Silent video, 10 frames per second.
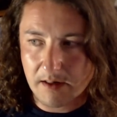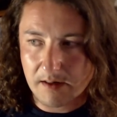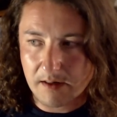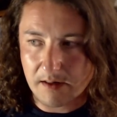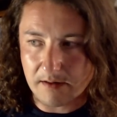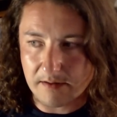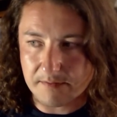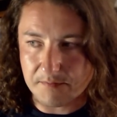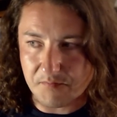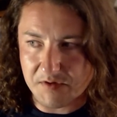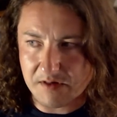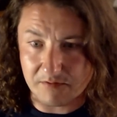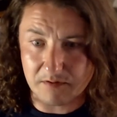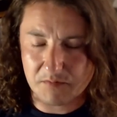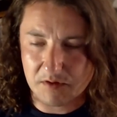And
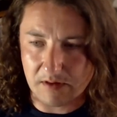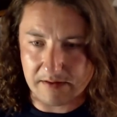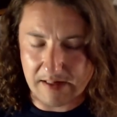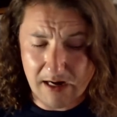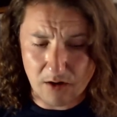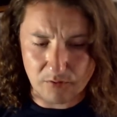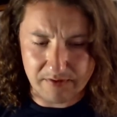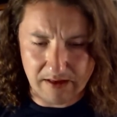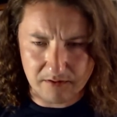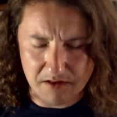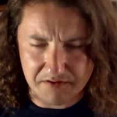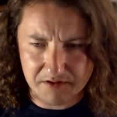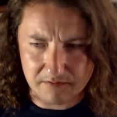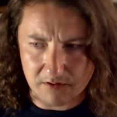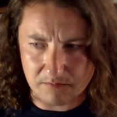even like now that I
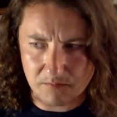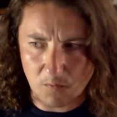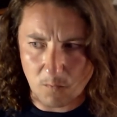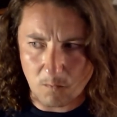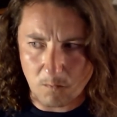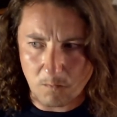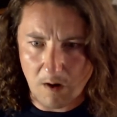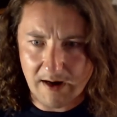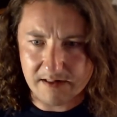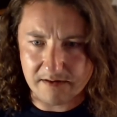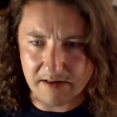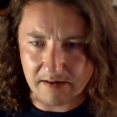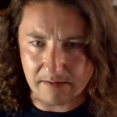think of it, why did they